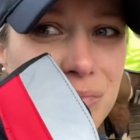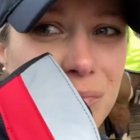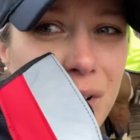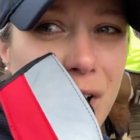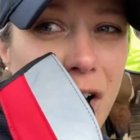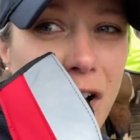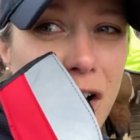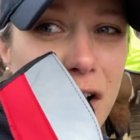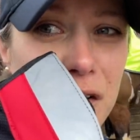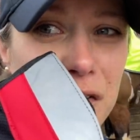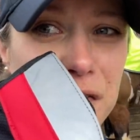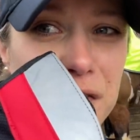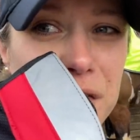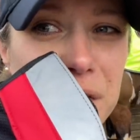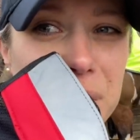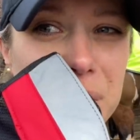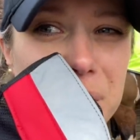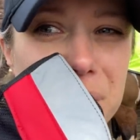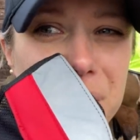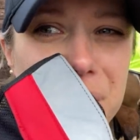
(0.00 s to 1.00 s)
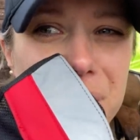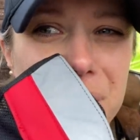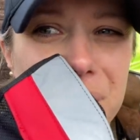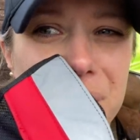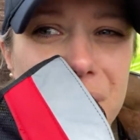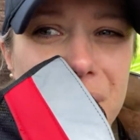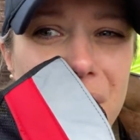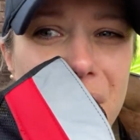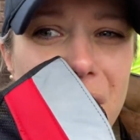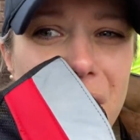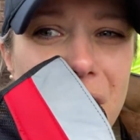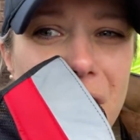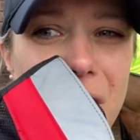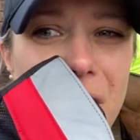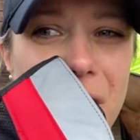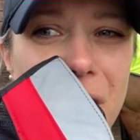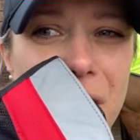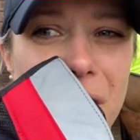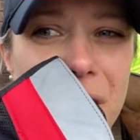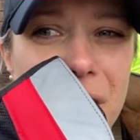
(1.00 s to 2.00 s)
Off,
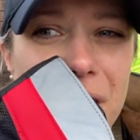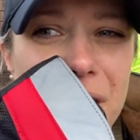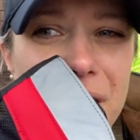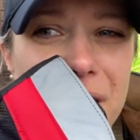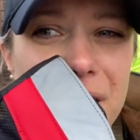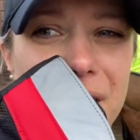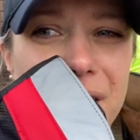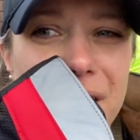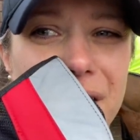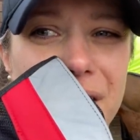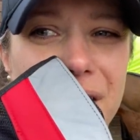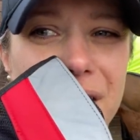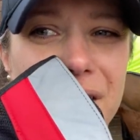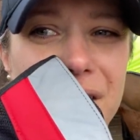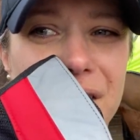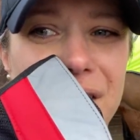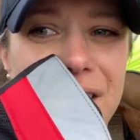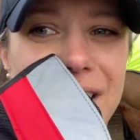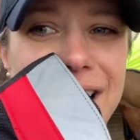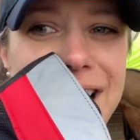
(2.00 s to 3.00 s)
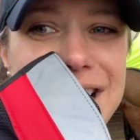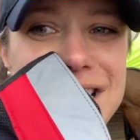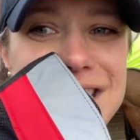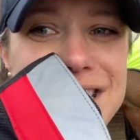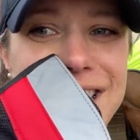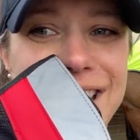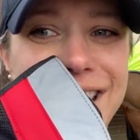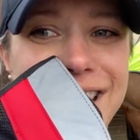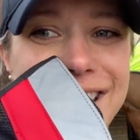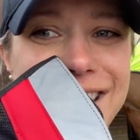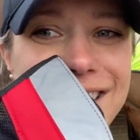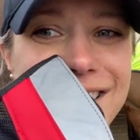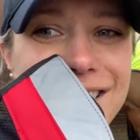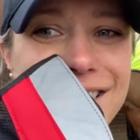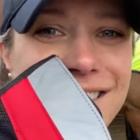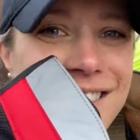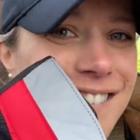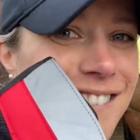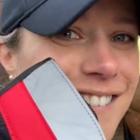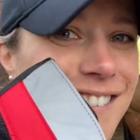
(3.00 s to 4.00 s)
on, flashing.
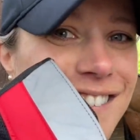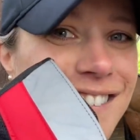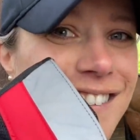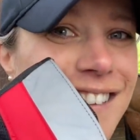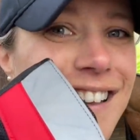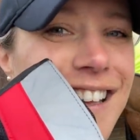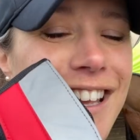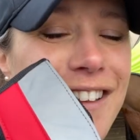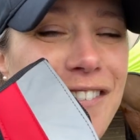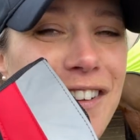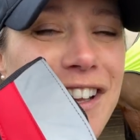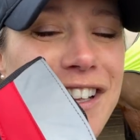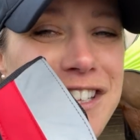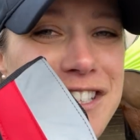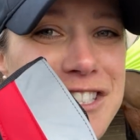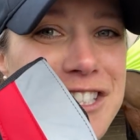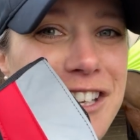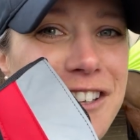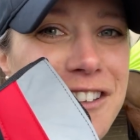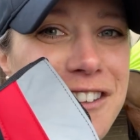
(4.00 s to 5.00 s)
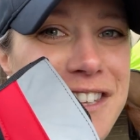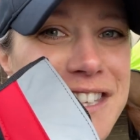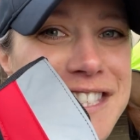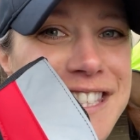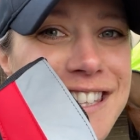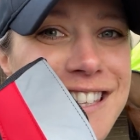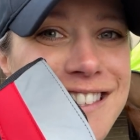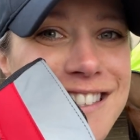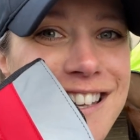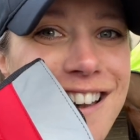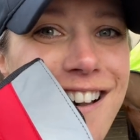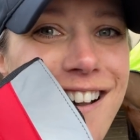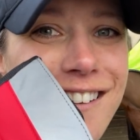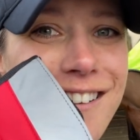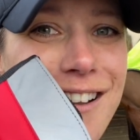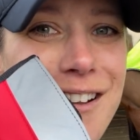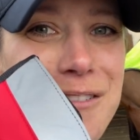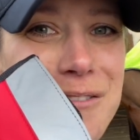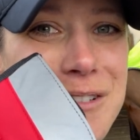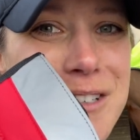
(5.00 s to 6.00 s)
If I could show you this in the dark,
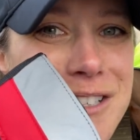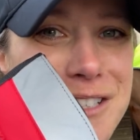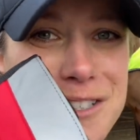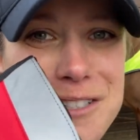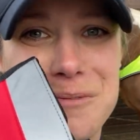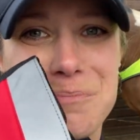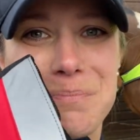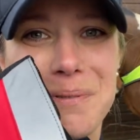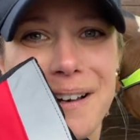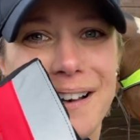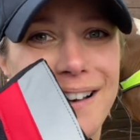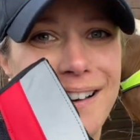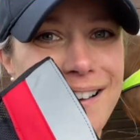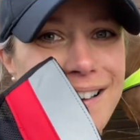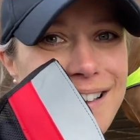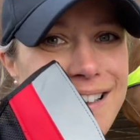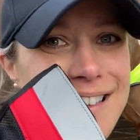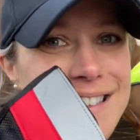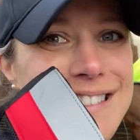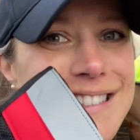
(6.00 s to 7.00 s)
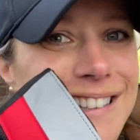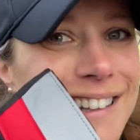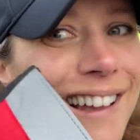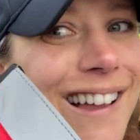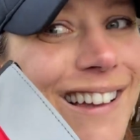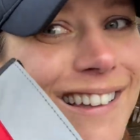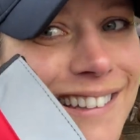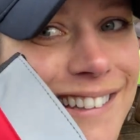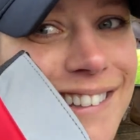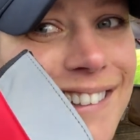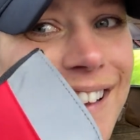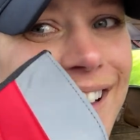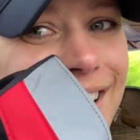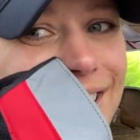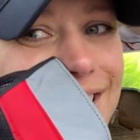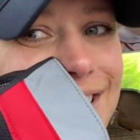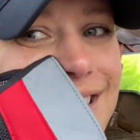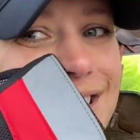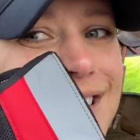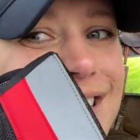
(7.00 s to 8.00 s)
I would, but it's light,
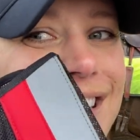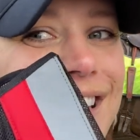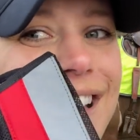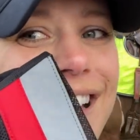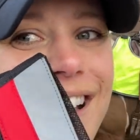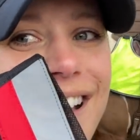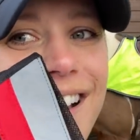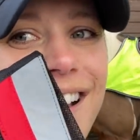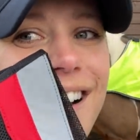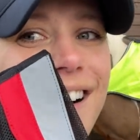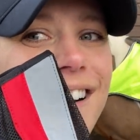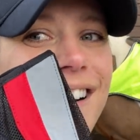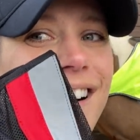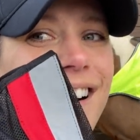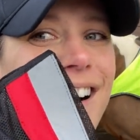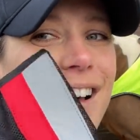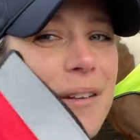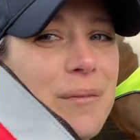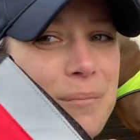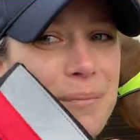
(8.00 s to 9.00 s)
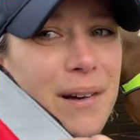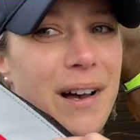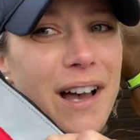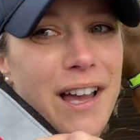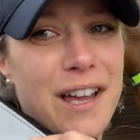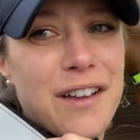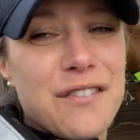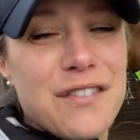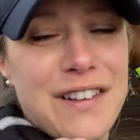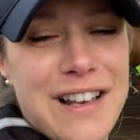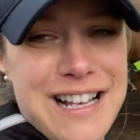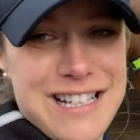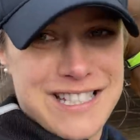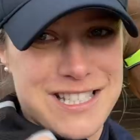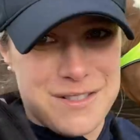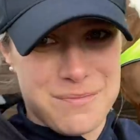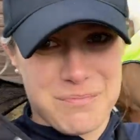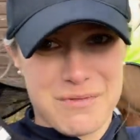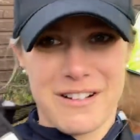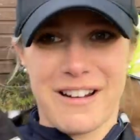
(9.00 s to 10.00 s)
and yeah, I can't. But it
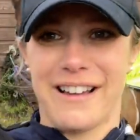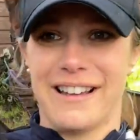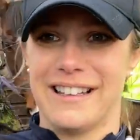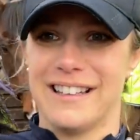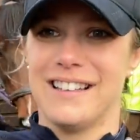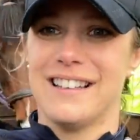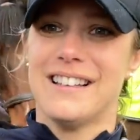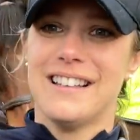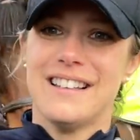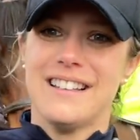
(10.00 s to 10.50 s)
flashes bright.